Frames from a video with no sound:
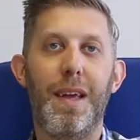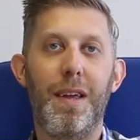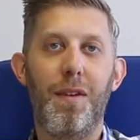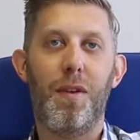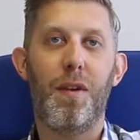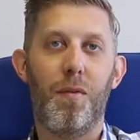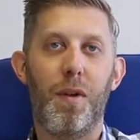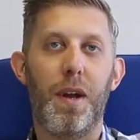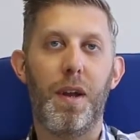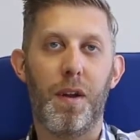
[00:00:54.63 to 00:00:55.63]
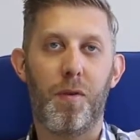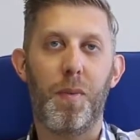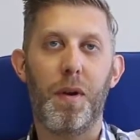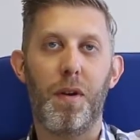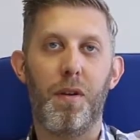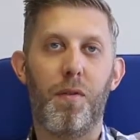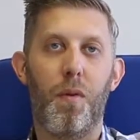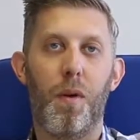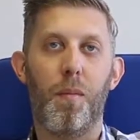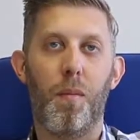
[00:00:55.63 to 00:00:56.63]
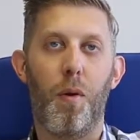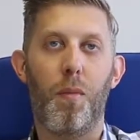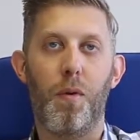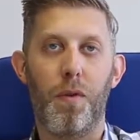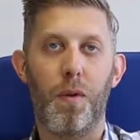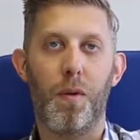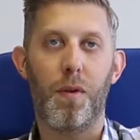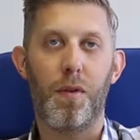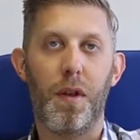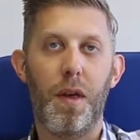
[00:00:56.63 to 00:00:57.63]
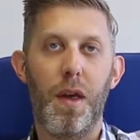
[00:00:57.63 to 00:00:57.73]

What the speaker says: easy to read experience for mobile viewers.